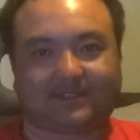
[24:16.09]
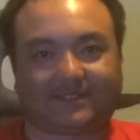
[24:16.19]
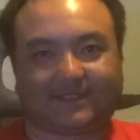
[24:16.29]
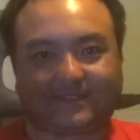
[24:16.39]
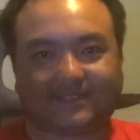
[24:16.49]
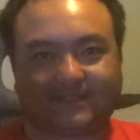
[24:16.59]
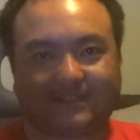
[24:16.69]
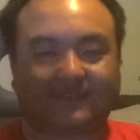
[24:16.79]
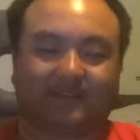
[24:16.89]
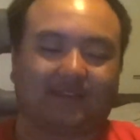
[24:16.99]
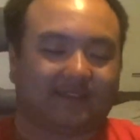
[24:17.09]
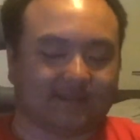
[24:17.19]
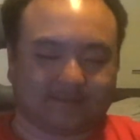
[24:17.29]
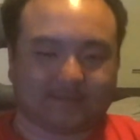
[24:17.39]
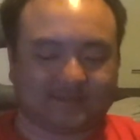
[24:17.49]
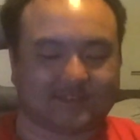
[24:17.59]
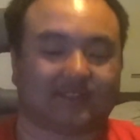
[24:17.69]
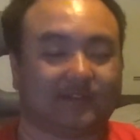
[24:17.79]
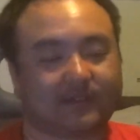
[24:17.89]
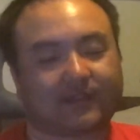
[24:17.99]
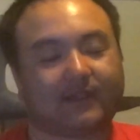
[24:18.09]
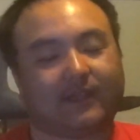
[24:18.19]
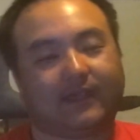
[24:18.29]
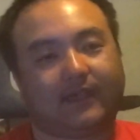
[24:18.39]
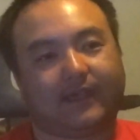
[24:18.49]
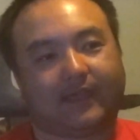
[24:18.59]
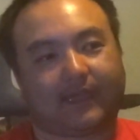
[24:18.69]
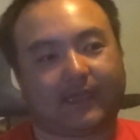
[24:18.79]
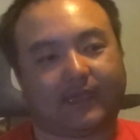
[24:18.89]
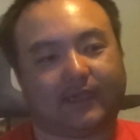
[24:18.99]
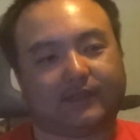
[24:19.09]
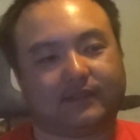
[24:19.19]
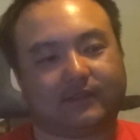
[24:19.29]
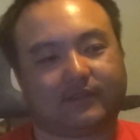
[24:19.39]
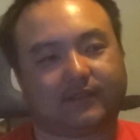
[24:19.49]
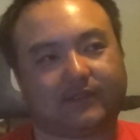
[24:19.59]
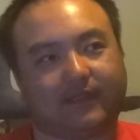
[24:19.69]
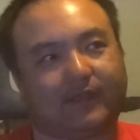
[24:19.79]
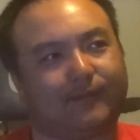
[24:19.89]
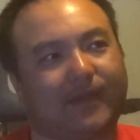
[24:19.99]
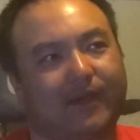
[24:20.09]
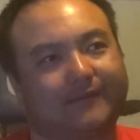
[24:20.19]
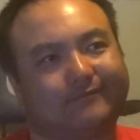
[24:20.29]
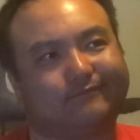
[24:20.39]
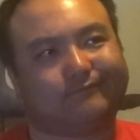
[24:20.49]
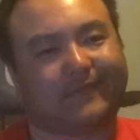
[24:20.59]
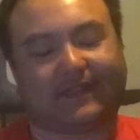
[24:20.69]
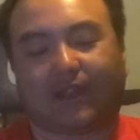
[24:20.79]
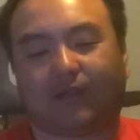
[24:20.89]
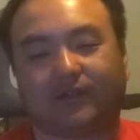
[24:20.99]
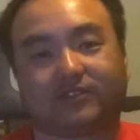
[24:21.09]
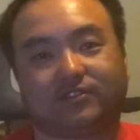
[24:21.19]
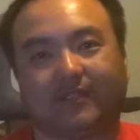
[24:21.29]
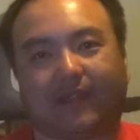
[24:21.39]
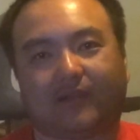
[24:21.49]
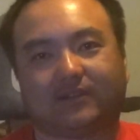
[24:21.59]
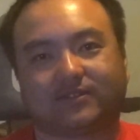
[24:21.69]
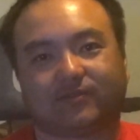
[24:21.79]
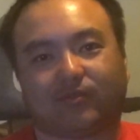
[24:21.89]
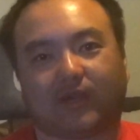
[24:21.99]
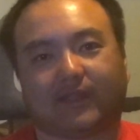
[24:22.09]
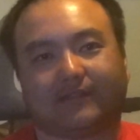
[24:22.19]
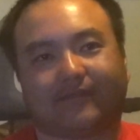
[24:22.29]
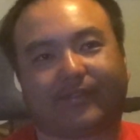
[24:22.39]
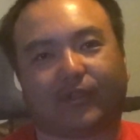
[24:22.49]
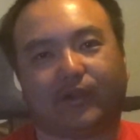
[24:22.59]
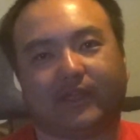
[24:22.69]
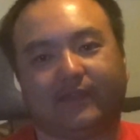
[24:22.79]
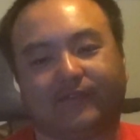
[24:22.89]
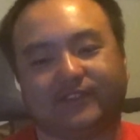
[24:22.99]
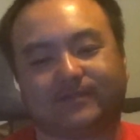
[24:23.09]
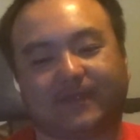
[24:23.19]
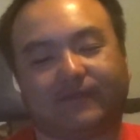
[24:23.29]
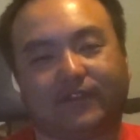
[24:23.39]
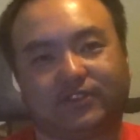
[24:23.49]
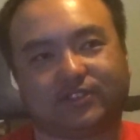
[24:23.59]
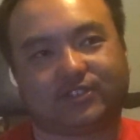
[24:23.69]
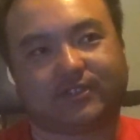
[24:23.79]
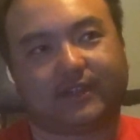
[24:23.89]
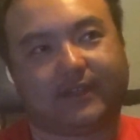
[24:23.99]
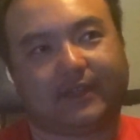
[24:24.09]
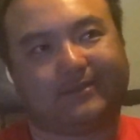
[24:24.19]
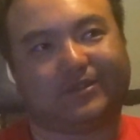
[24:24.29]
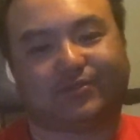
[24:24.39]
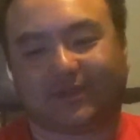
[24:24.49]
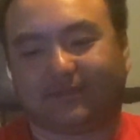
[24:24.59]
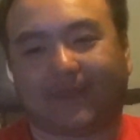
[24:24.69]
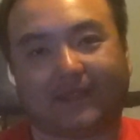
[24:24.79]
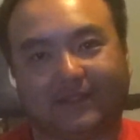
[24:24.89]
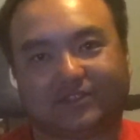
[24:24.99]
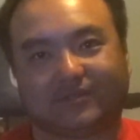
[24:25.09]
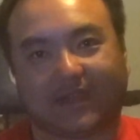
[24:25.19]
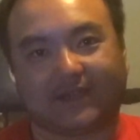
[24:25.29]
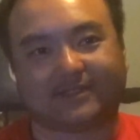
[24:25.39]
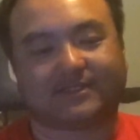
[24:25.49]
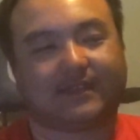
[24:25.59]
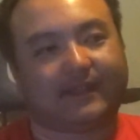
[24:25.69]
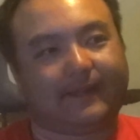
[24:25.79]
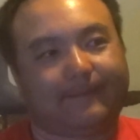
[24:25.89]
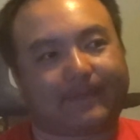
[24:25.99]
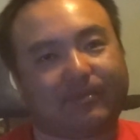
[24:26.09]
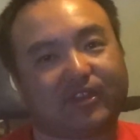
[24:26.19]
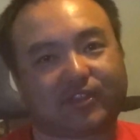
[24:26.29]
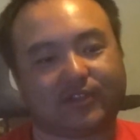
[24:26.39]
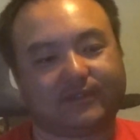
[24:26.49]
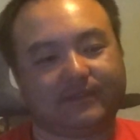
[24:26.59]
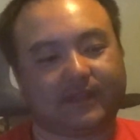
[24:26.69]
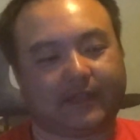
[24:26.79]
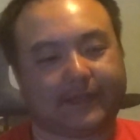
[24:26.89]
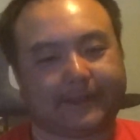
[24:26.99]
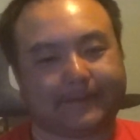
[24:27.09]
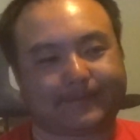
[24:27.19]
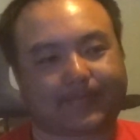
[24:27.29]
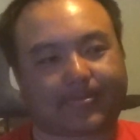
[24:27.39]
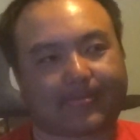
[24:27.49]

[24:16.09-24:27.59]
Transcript: tick, tick, tick, tick, tick, and you set the hook. And in about an hour, 2 hours, we brought in 30 of these pinfish between mainly two guys. Pretty good. Some